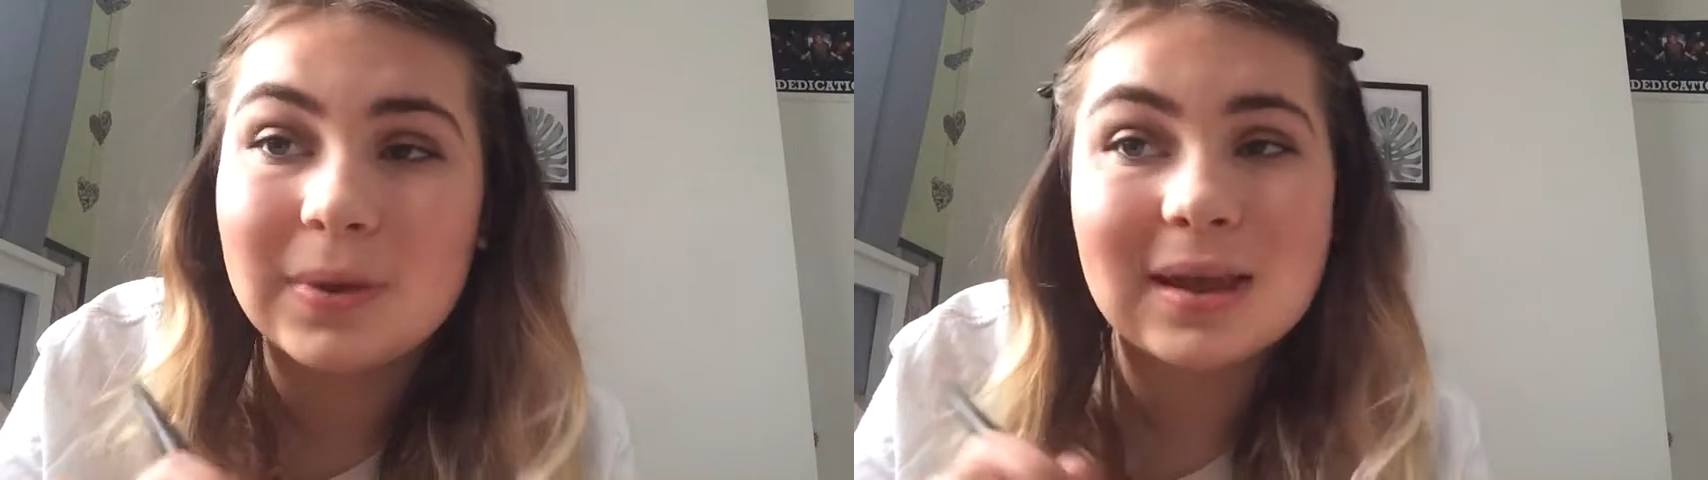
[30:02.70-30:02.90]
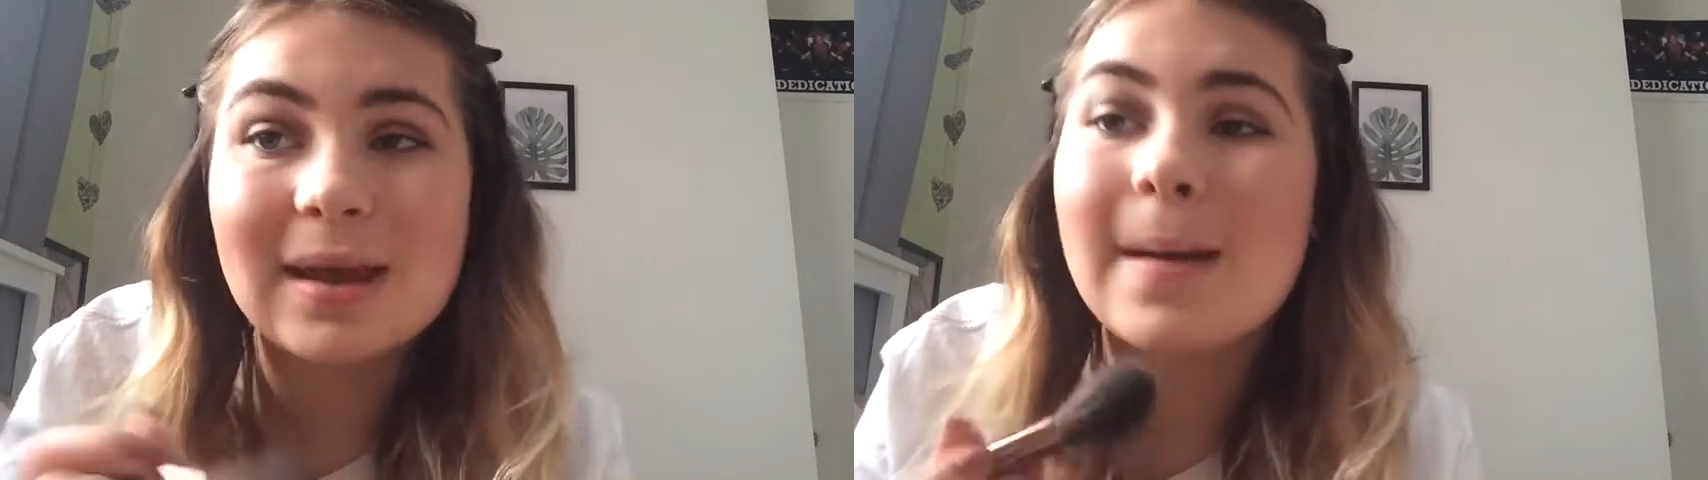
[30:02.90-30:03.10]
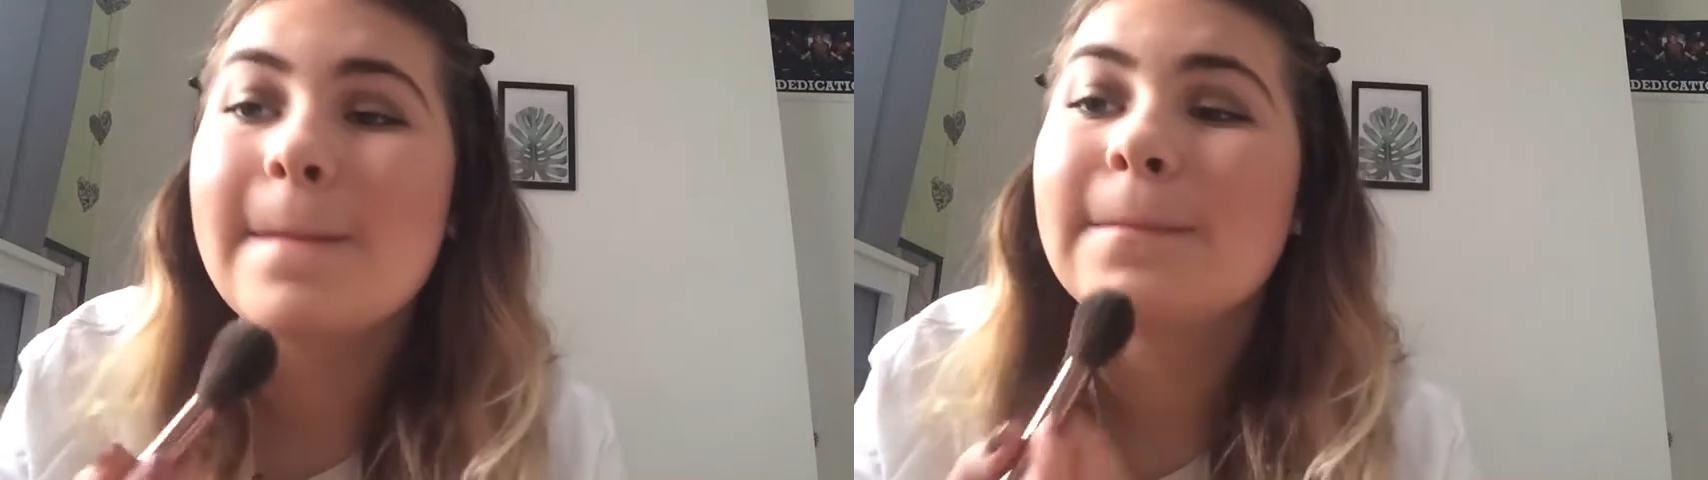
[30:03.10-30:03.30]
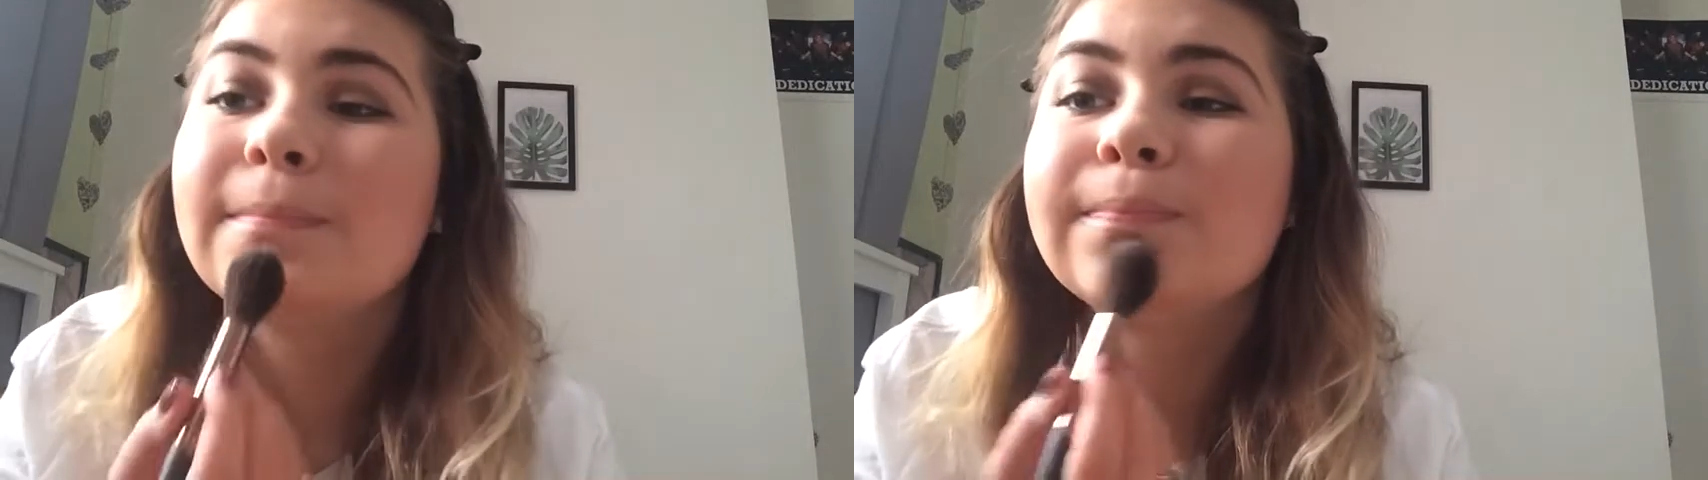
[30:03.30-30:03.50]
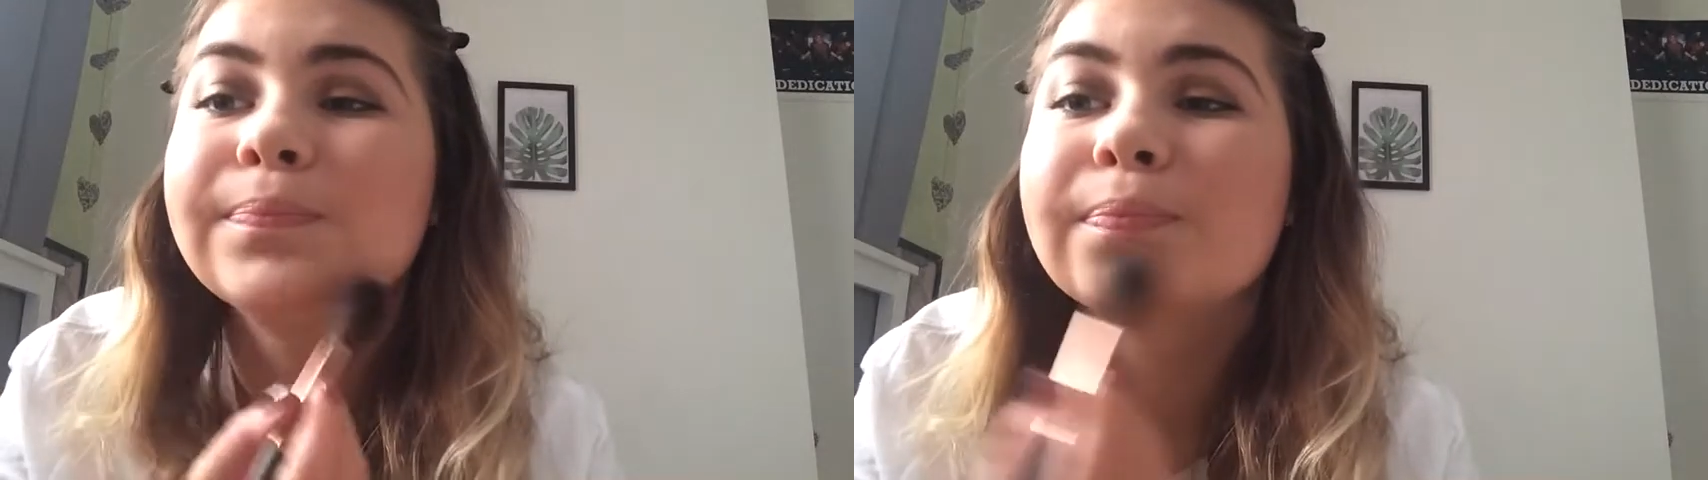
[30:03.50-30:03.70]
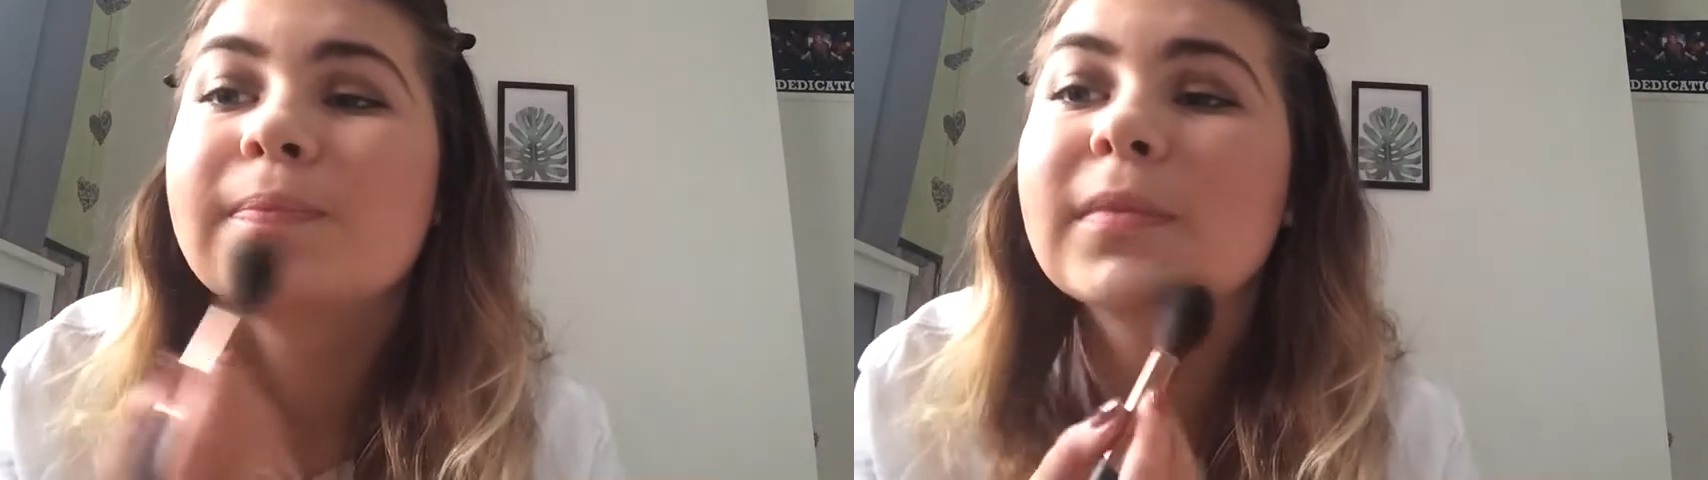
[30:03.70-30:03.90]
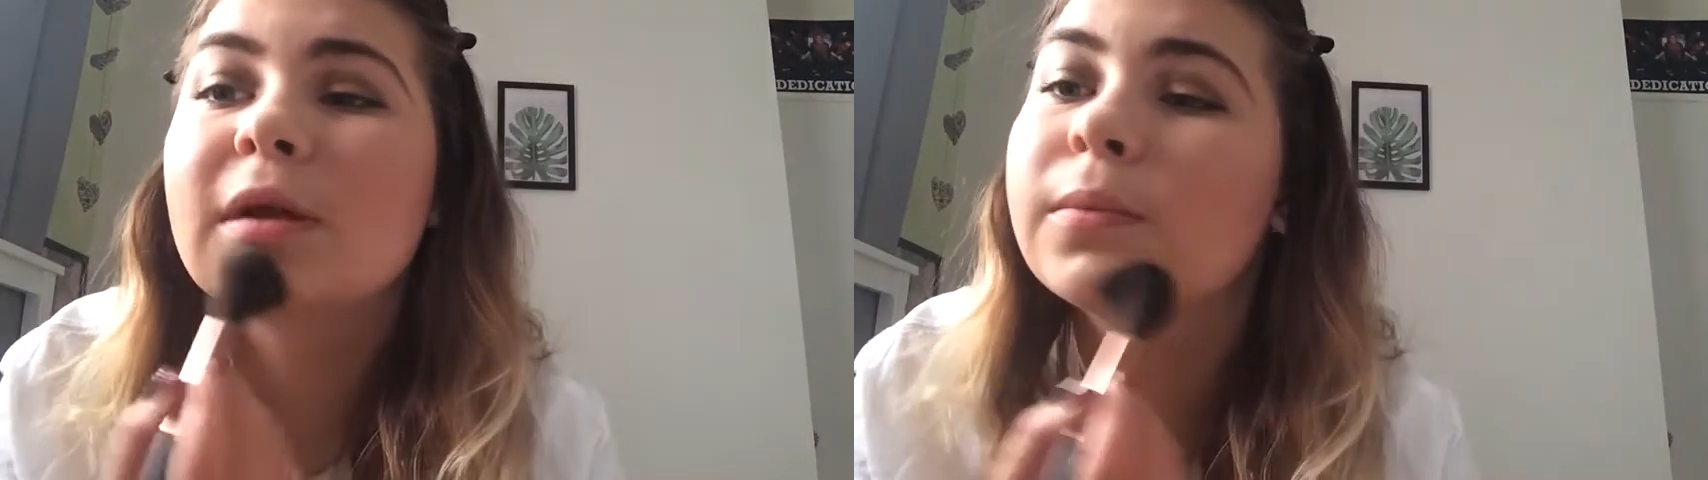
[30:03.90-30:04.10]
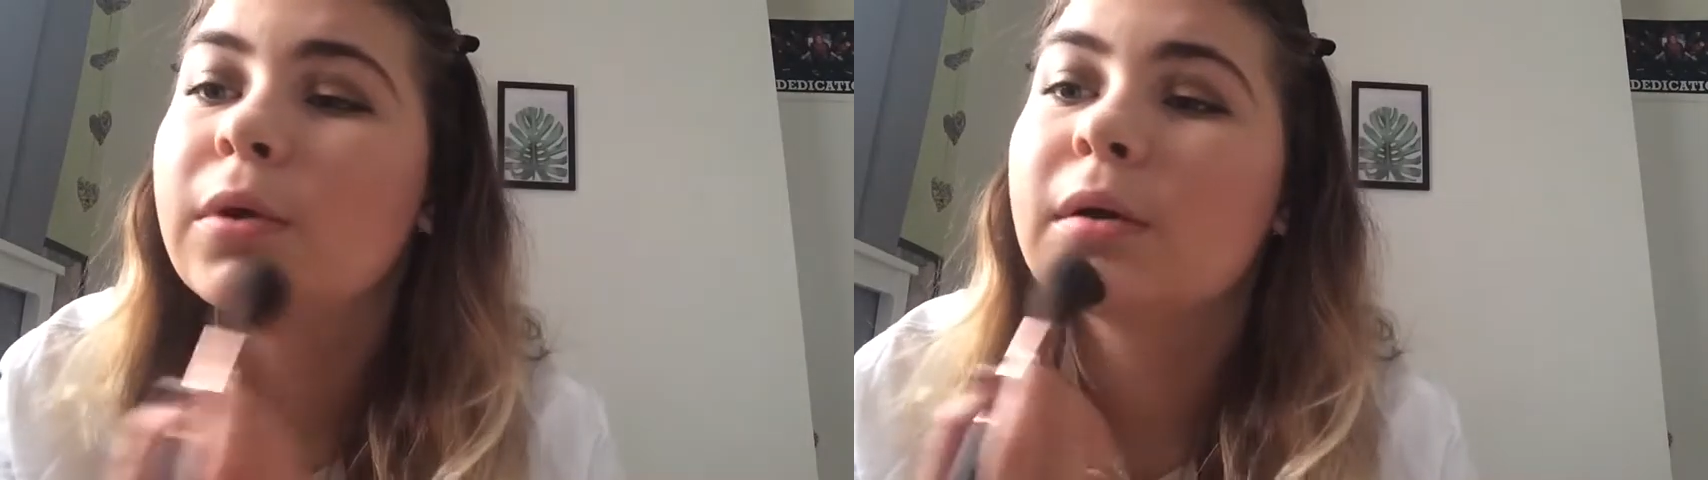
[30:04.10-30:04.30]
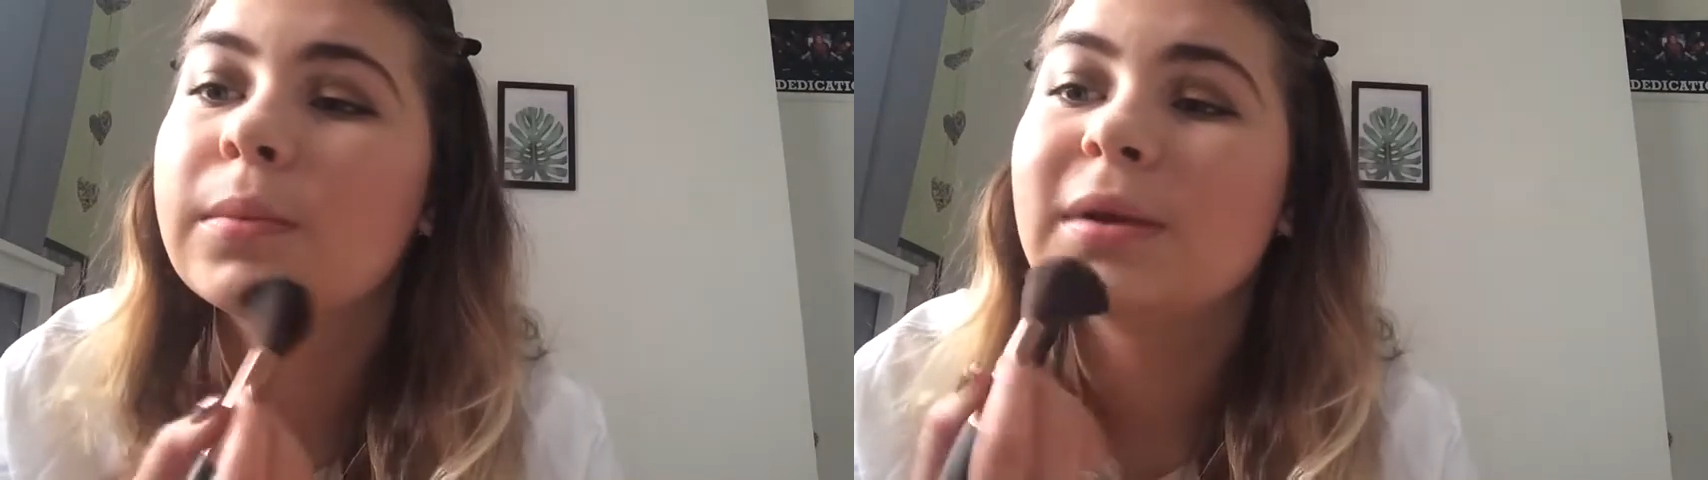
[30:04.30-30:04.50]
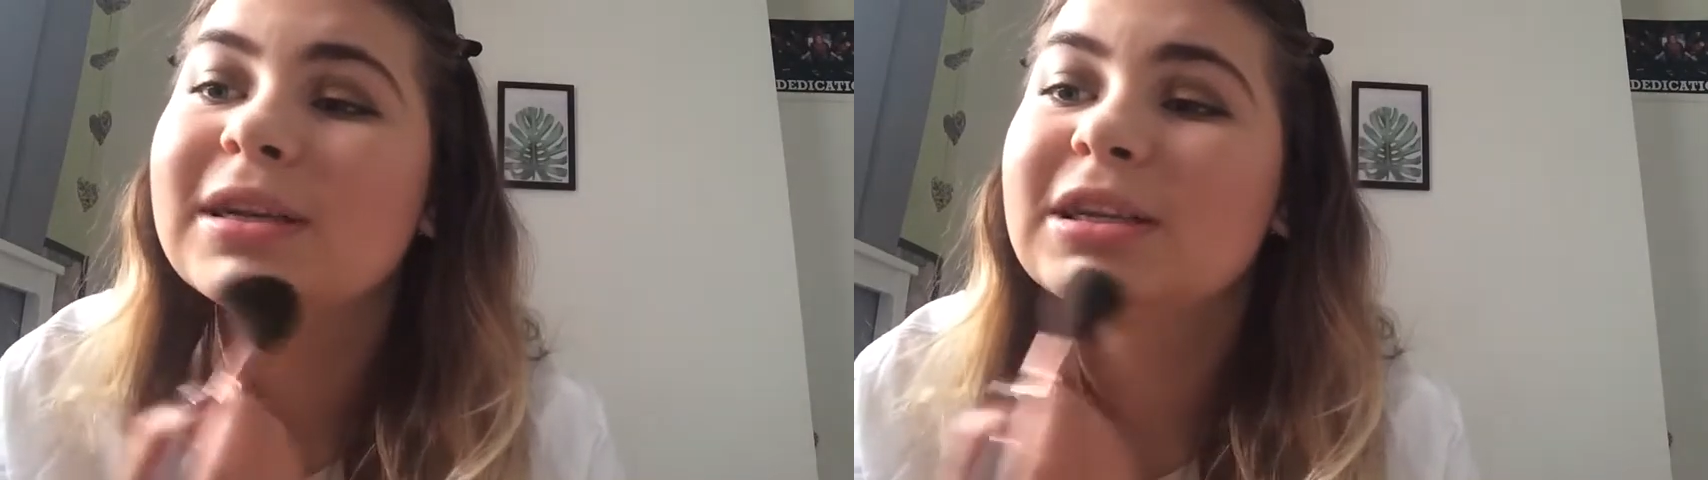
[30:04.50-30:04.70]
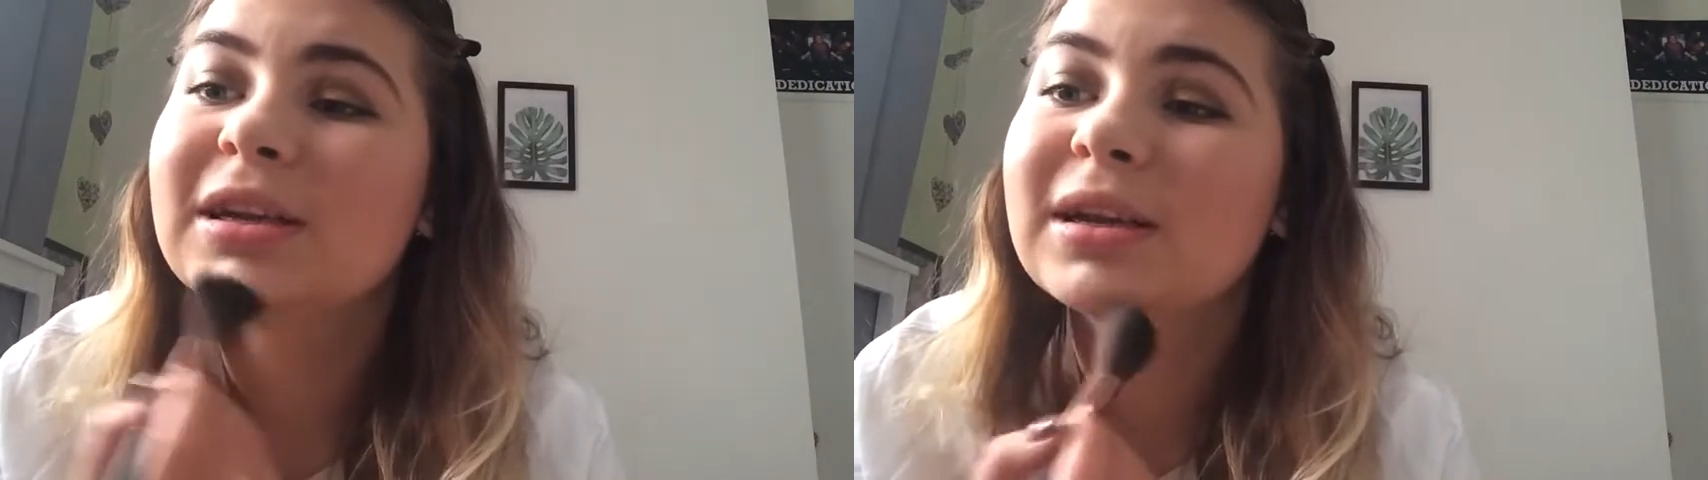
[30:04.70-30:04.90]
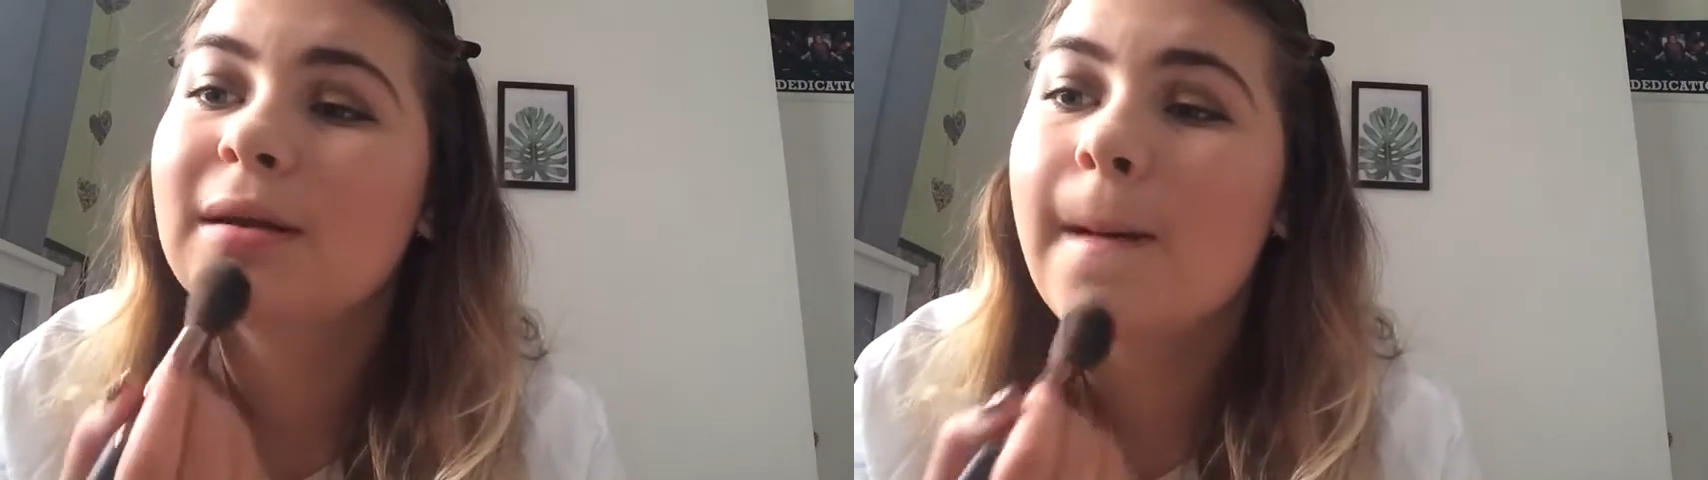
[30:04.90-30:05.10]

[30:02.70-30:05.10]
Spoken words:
yeah, I'm going to put it on my chin